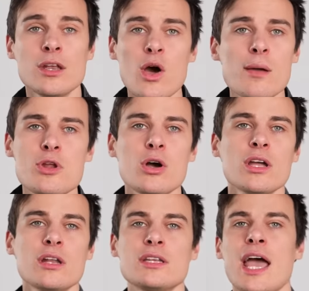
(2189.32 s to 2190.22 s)
no, I'm not
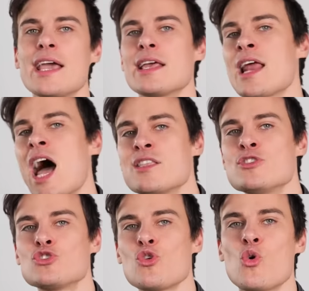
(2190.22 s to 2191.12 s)
going to take an
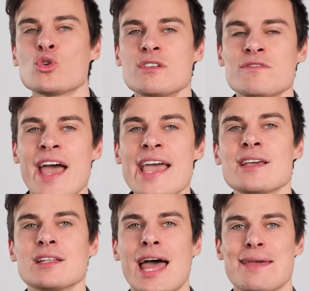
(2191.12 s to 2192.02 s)
unsourced,
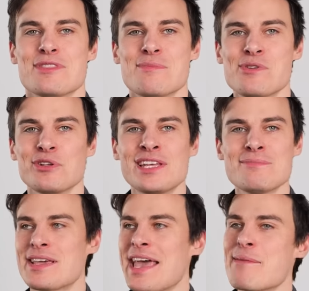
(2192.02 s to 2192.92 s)
vague claim that
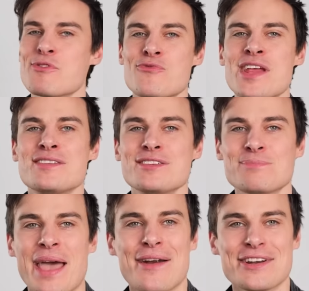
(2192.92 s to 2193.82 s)
Berlin became a renter's
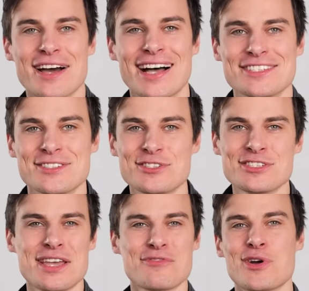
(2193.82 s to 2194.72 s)
paradise. It's
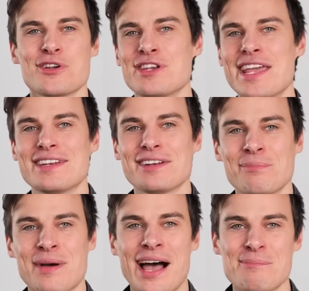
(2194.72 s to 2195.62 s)
just everyone who needed an
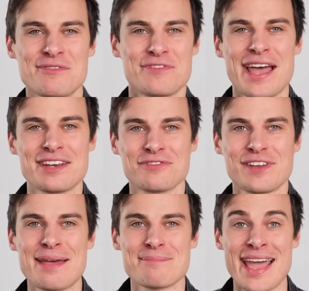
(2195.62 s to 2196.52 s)
apartment found a
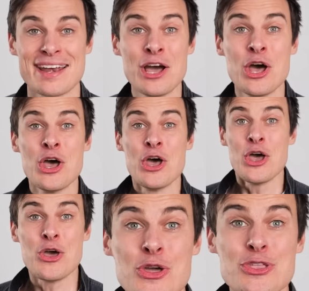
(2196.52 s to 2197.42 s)
flatmate.
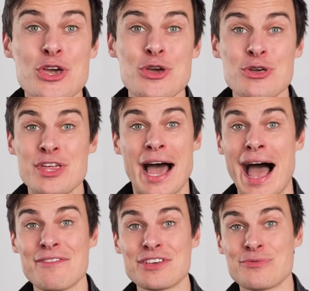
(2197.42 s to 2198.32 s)
Who knew that
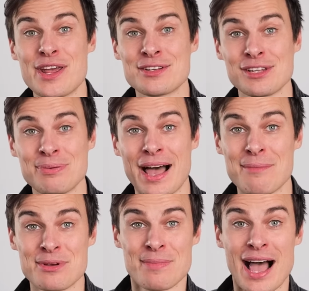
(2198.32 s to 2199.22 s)
halving the rental
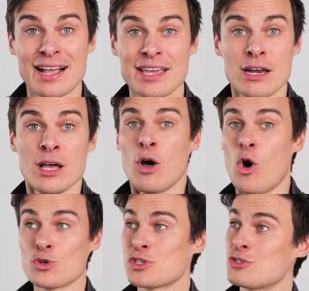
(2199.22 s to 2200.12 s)
apartment market
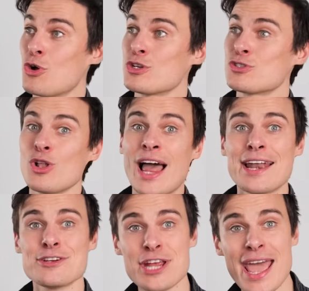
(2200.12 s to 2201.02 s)
also taught us all
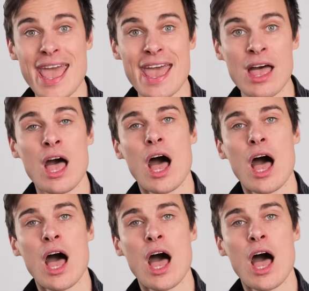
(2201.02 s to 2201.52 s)
how to share?